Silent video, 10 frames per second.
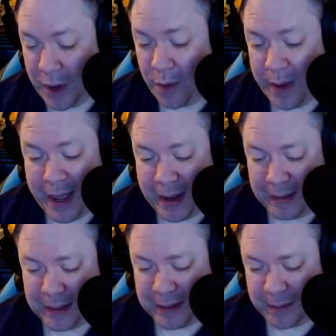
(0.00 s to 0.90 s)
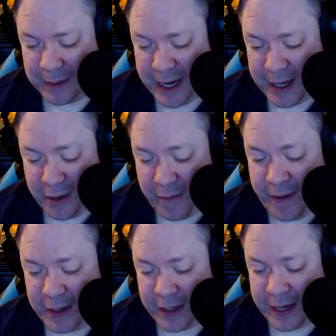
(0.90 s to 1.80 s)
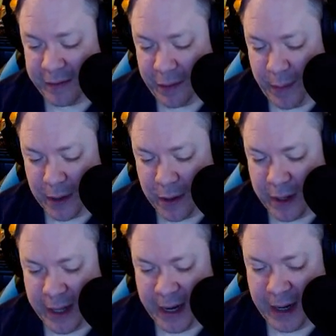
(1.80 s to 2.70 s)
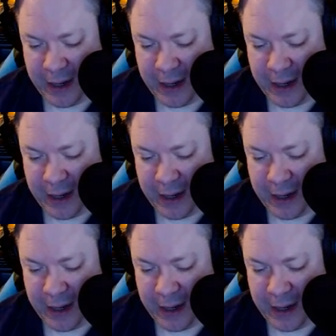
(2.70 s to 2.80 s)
oh yeah, that's what I'm saying. They're eventually gonna have to retcon that.